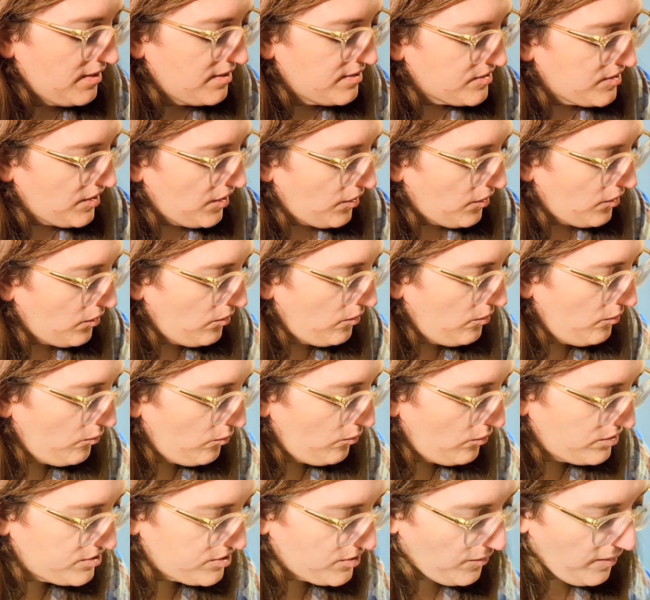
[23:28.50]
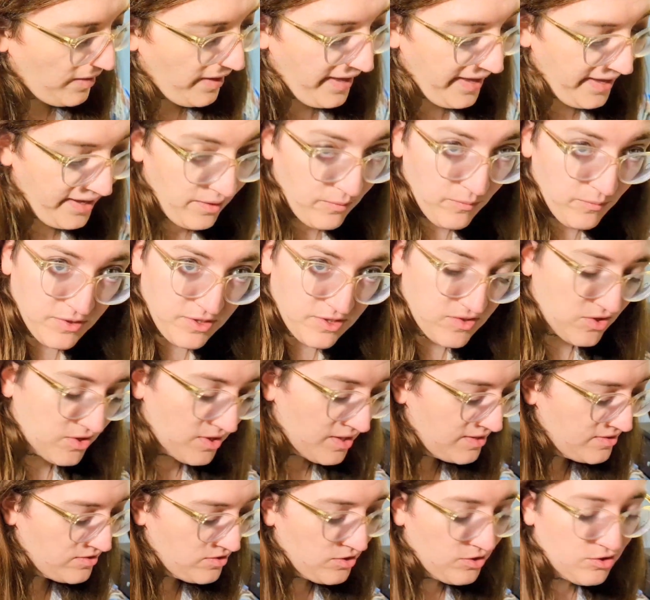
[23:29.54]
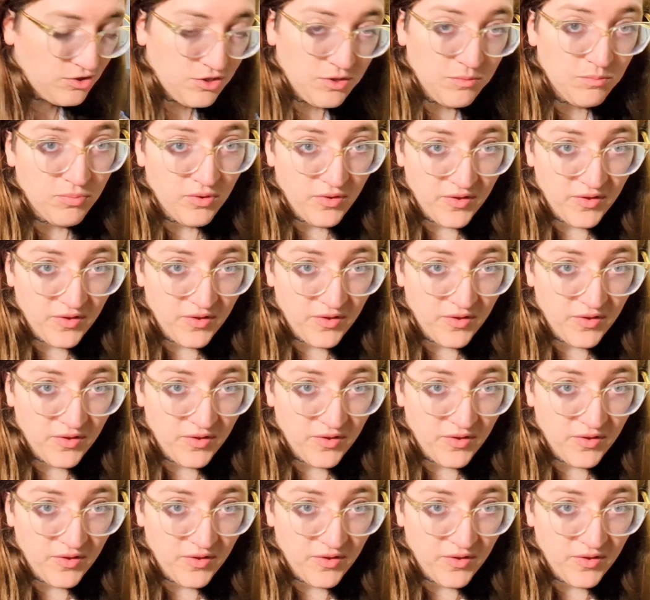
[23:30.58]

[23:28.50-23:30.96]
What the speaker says: So we'll do 8, which is your Constitution,